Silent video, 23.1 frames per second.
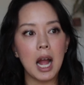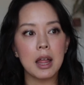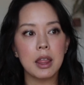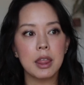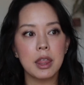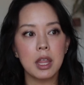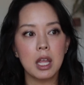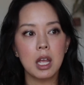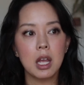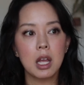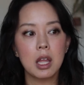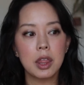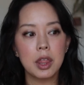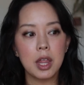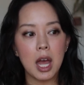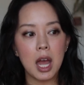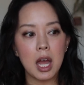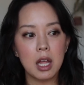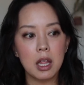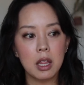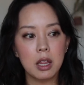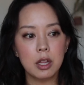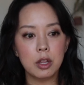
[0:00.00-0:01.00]
I think
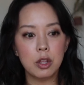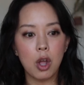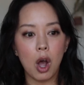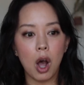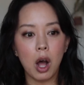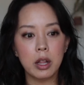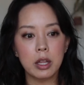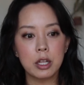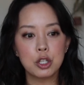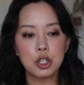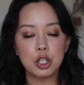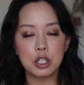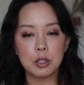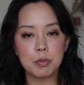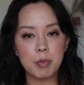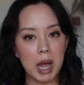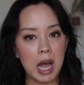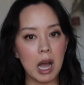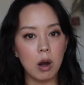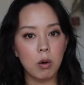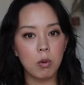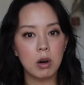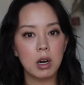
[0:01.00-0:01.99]
that knowledge is
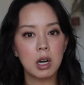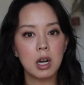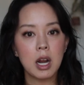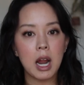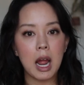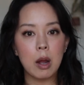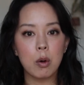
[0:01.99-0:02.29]
power,